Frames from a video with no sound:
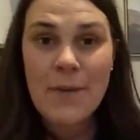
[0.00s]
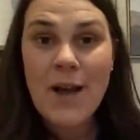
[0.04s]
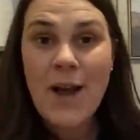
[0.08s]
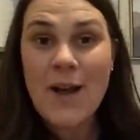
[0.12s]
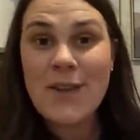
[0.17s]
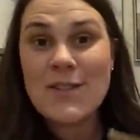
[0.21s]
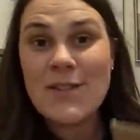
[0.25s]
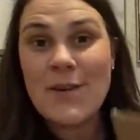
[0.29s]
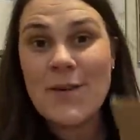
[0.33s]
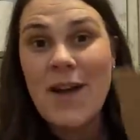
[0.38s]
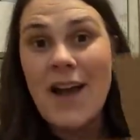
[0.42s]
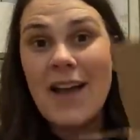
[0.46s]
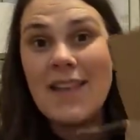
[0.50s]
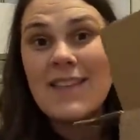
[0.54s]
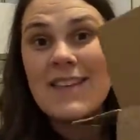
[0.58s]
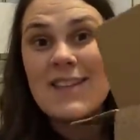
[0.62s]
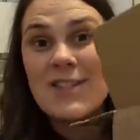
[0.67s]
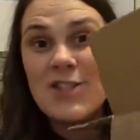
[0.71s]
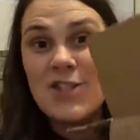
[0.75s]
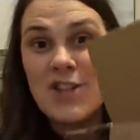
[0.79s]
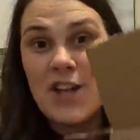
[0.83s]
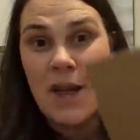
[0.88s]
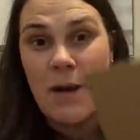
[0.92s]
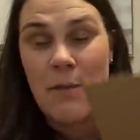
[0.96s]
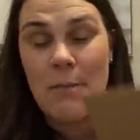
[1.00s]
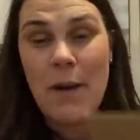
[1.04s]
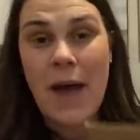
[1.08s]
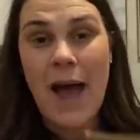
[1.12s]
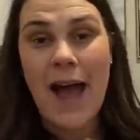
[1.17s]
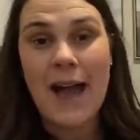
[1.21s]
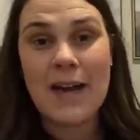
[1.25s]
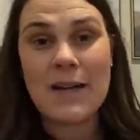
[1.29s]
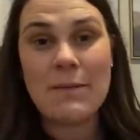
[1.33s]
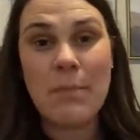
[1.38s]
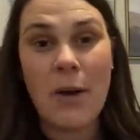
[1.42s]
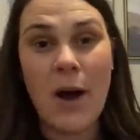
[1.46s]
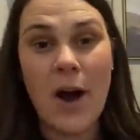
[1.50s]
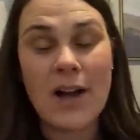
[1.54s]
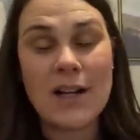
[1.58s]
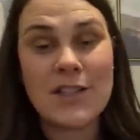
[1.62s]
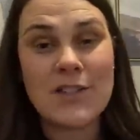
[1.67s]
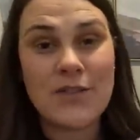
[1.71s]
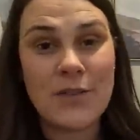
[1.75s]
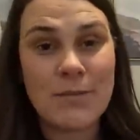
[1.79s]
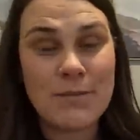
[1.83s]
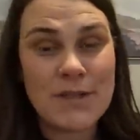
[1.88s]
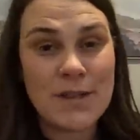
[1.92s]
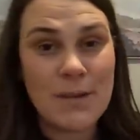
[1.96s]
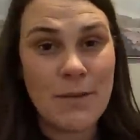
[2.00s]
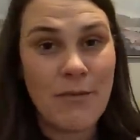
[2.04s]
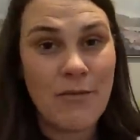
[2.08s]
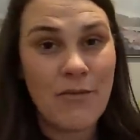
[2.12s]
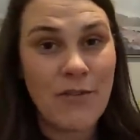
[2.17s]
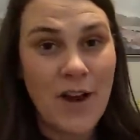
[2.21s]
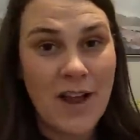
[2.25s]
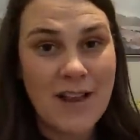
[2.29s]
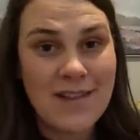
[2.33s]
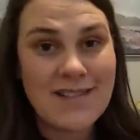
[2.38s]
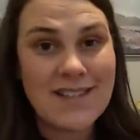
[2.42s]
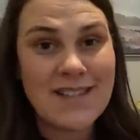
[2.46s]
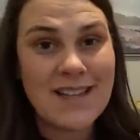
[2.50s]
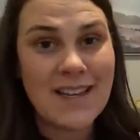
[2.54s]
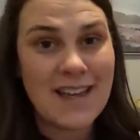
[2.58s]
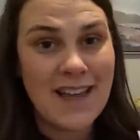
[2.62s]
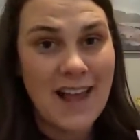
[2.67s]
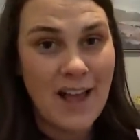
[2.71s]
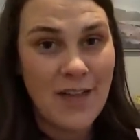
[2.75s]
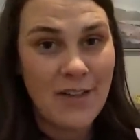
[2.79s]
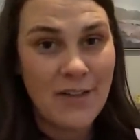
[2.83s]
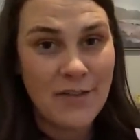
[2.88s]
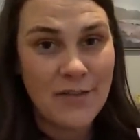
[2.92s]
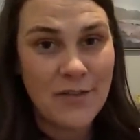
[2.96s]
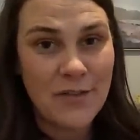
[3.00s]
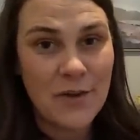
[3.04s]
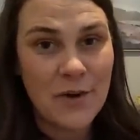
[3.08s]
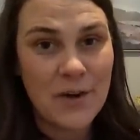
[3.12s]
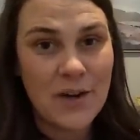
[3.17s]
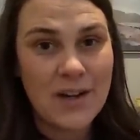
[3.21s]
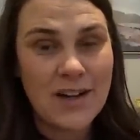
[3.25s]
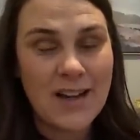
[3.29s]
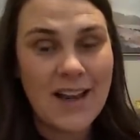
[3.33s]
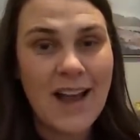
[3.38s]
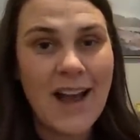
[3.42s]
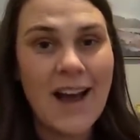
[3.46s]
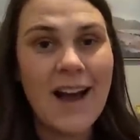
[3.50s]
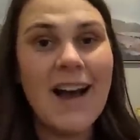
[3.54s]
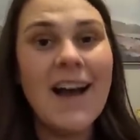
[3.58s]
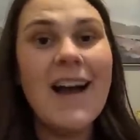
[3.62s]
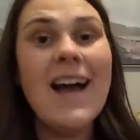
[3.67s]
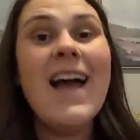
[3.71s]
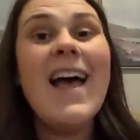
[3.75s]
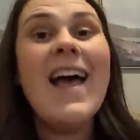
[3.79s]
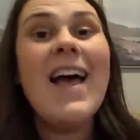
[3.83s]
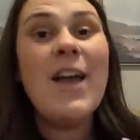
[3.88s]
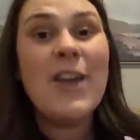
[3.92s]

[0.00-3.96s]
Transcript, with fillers: we also got this jam-packed box from some friends in California.